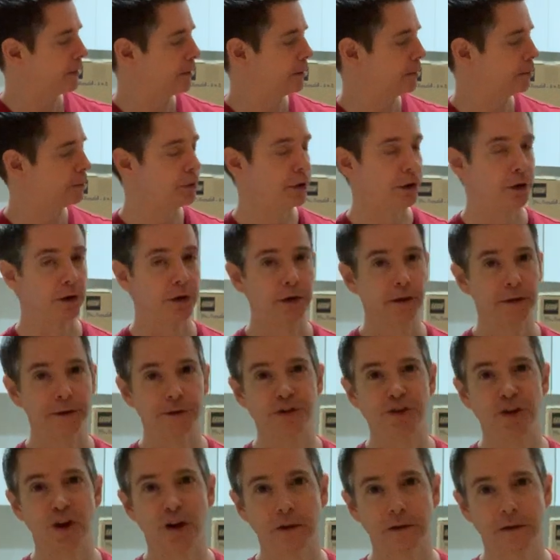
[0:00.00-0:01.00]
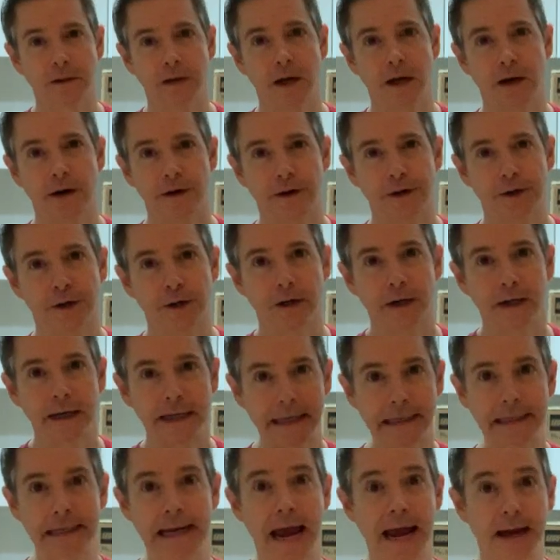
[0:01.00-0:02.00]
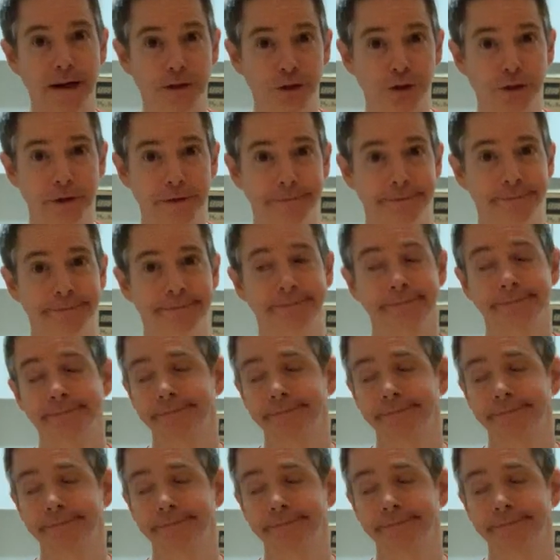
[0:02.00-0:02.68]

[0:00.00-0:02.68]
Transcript: the Imperial Assault Carrier in action,